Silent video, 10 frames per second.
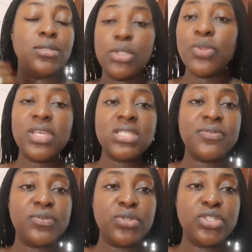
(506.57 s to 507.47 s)
do this
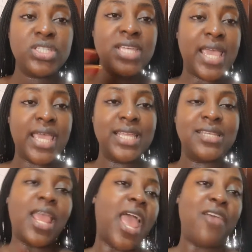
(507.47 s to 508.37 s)
food
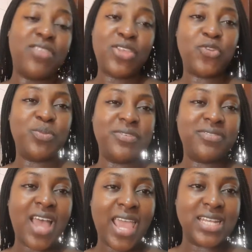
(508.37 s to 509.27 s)
and everything will be
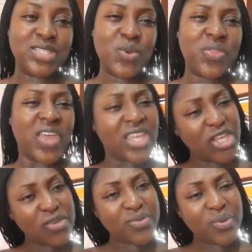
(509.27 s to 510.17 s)
fine. So
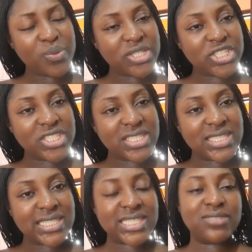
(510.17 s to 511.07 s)
thank you for
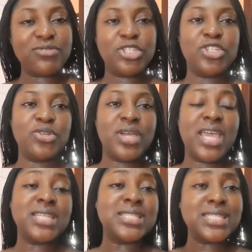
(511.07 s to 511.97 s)
watching this video
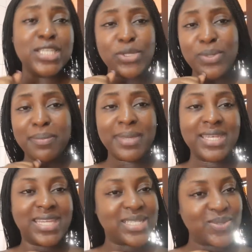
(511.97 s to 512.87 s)
and see you in my
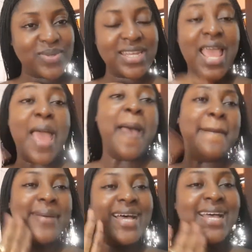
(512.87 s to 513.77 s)
next one.
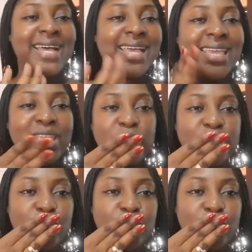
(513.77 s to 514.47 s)
Bye.